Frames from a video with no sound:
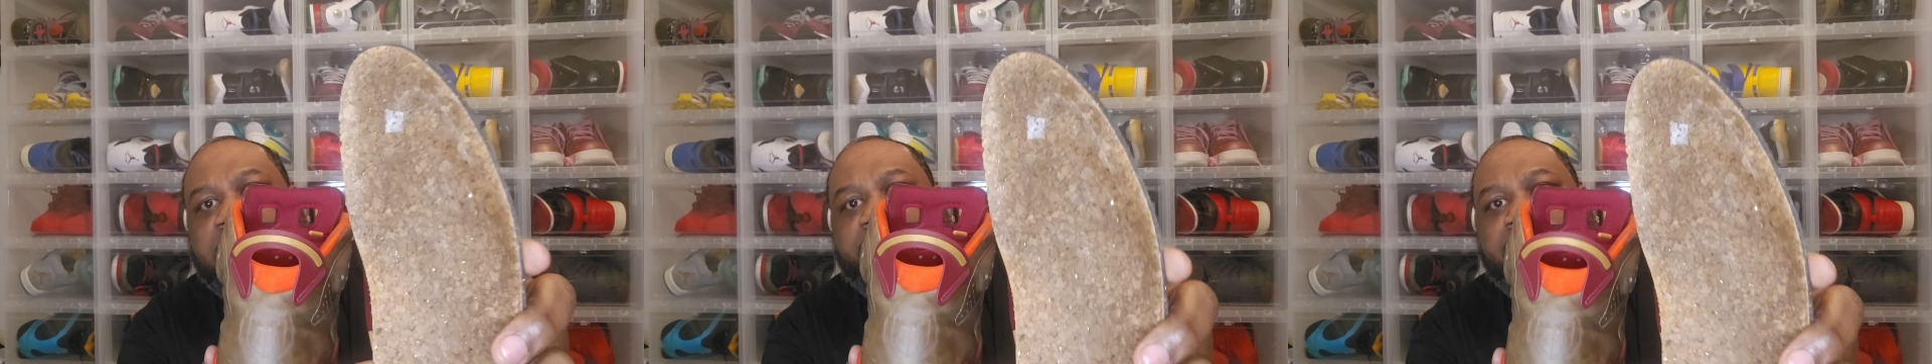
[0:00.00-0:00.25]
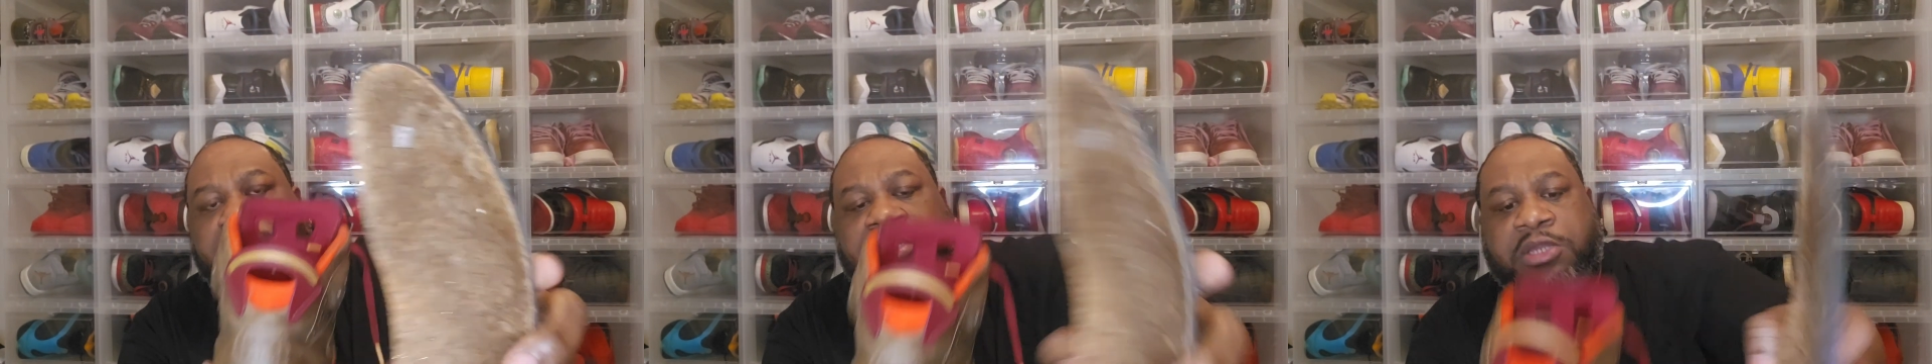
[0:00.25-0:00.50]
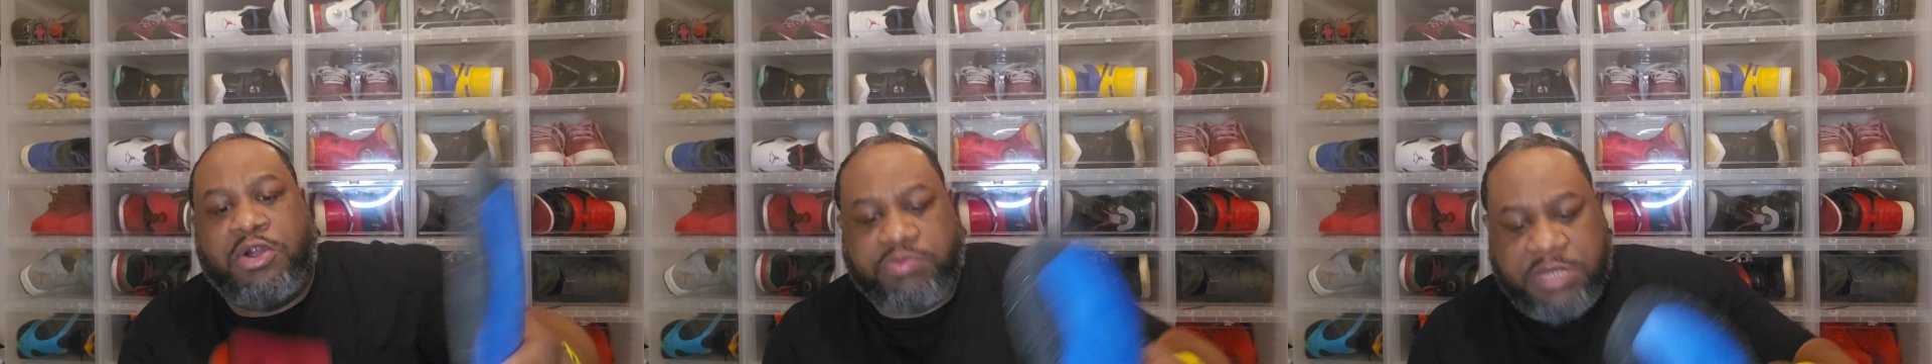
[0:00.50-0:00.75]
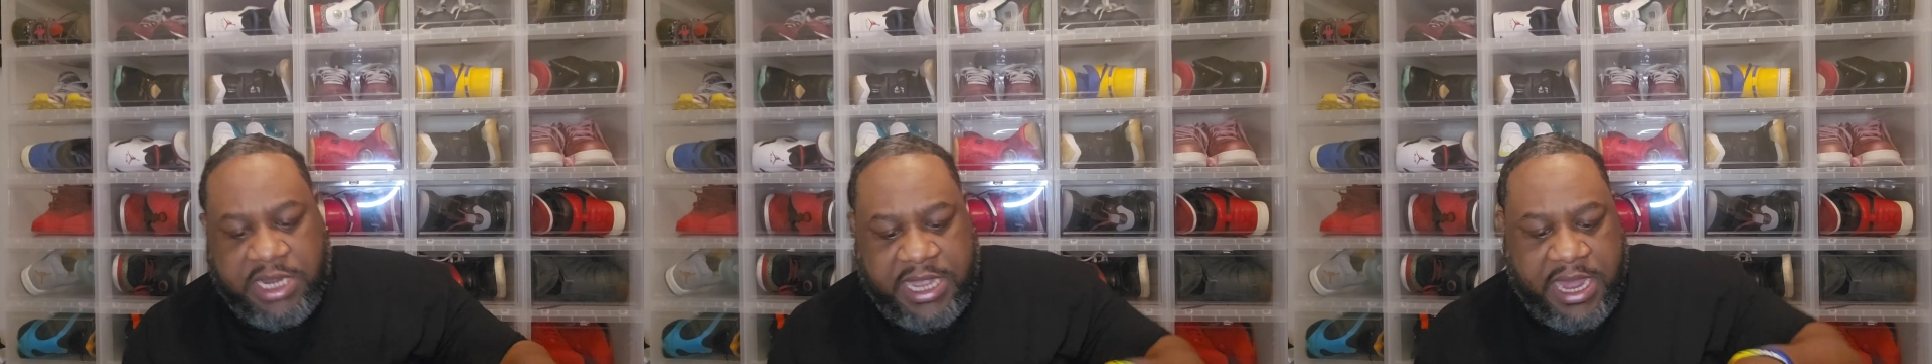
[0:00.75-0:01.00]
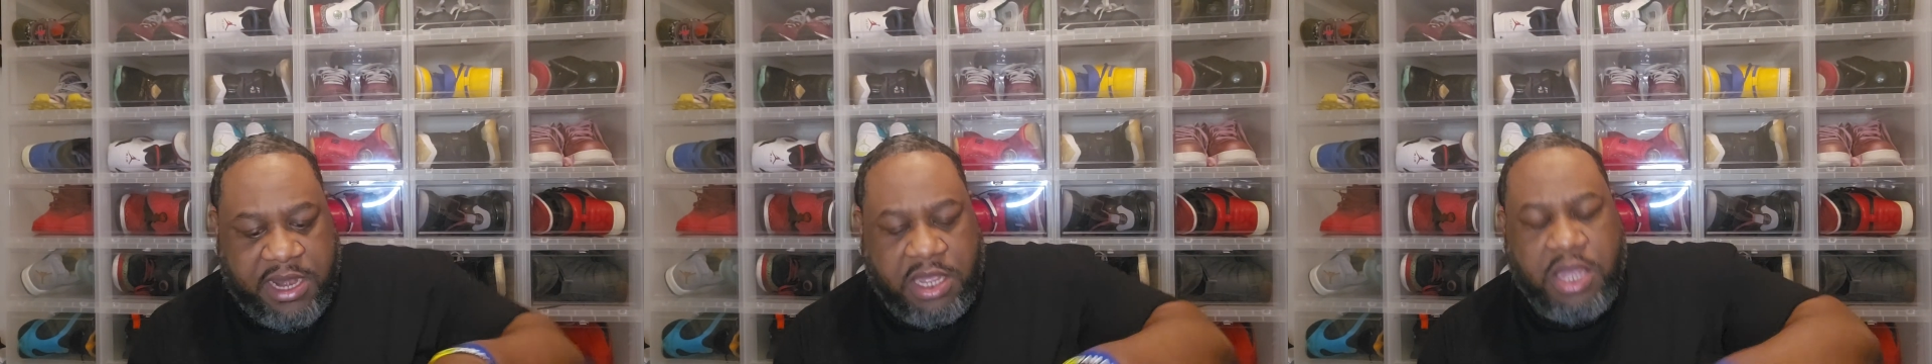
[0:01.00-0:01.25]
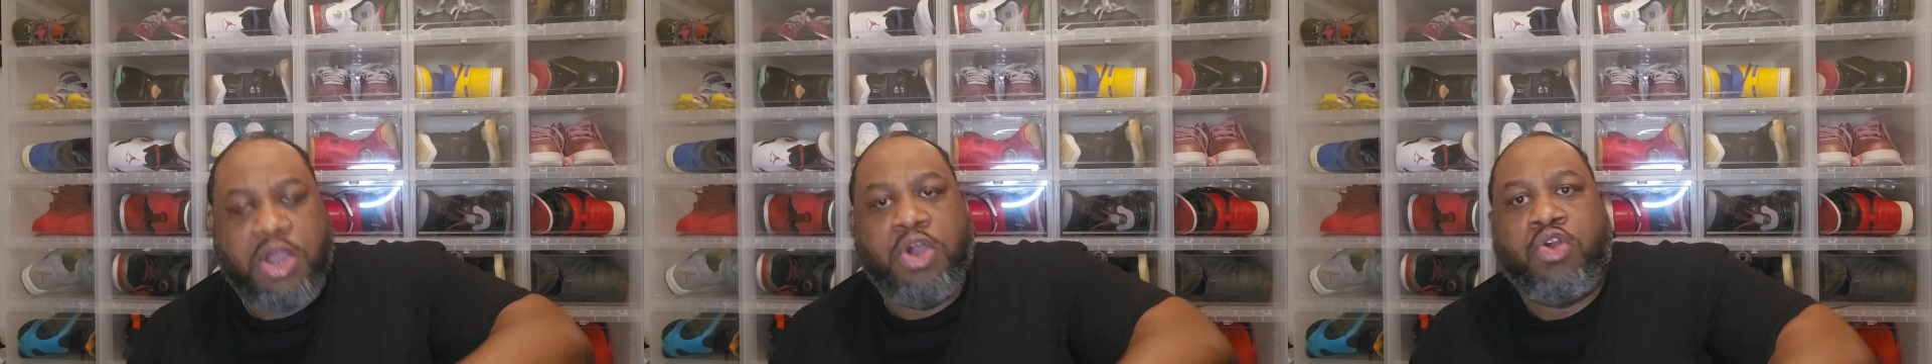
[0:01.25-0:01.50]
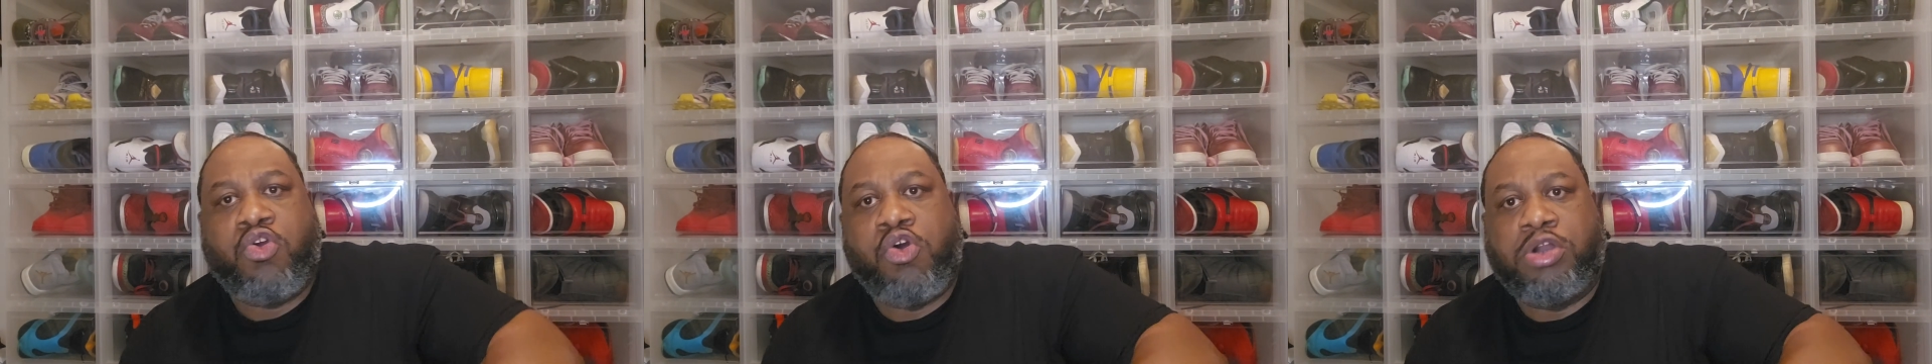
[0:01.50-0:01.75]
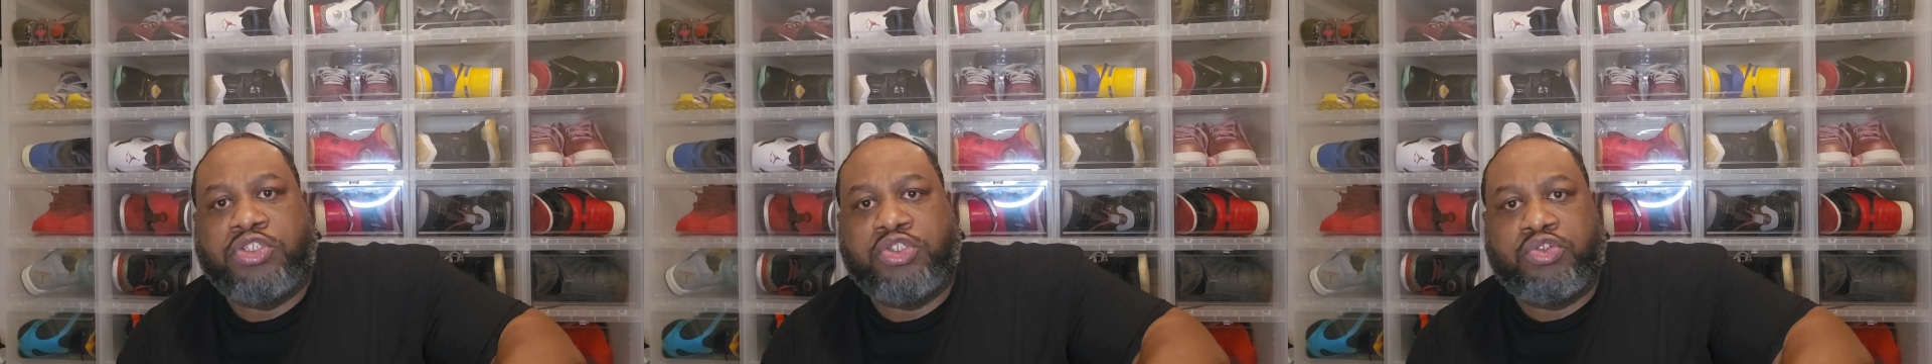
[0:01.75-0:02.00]
that's pretty dope that it got a
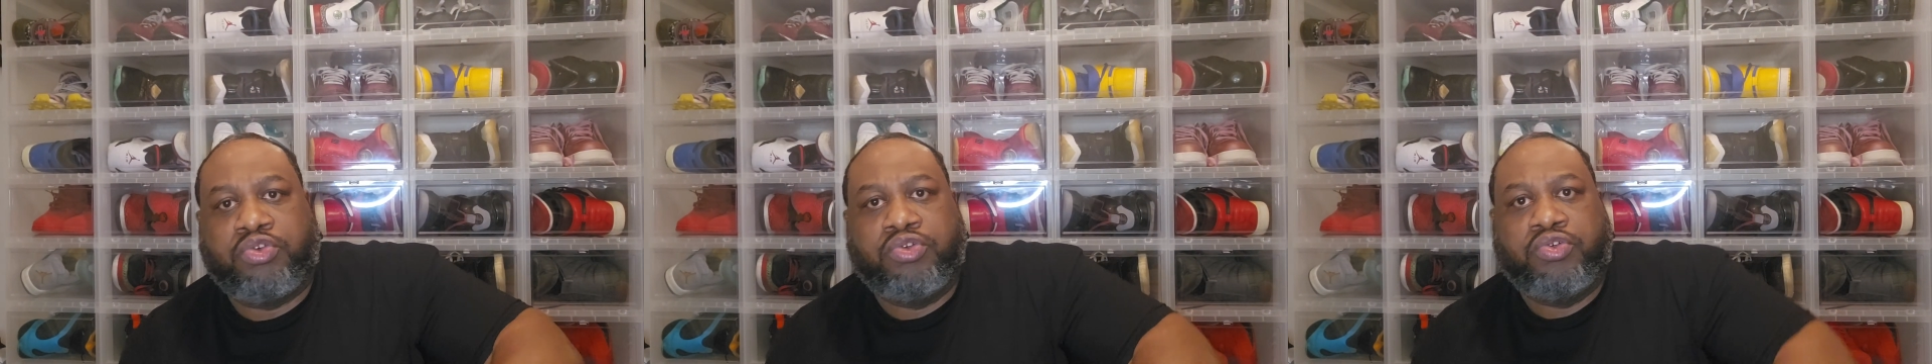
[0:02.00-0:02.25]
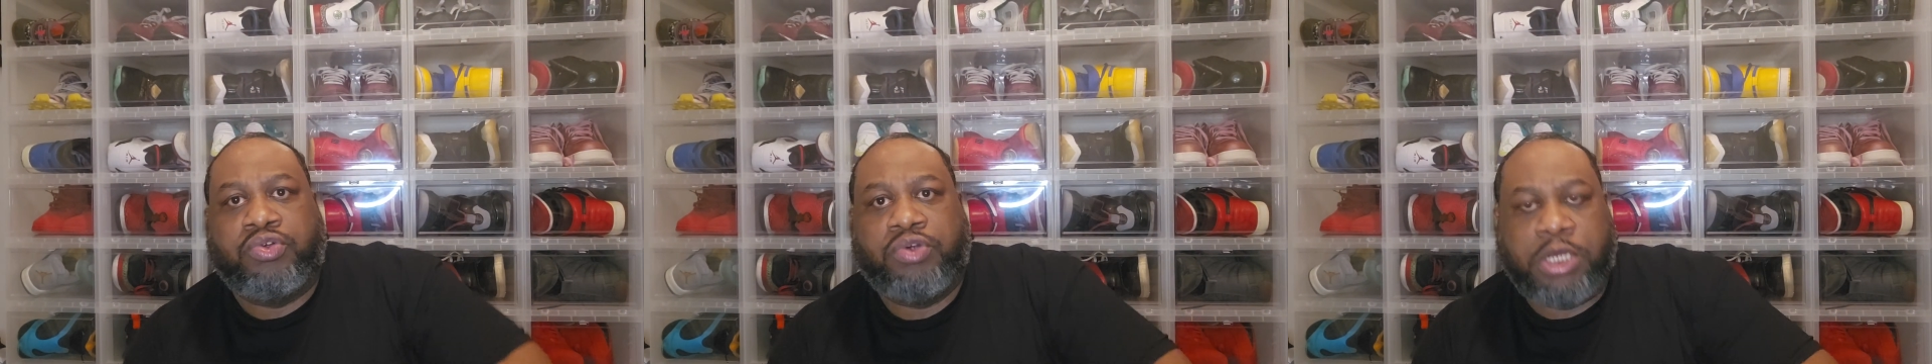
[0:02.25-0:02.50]
corkscrew.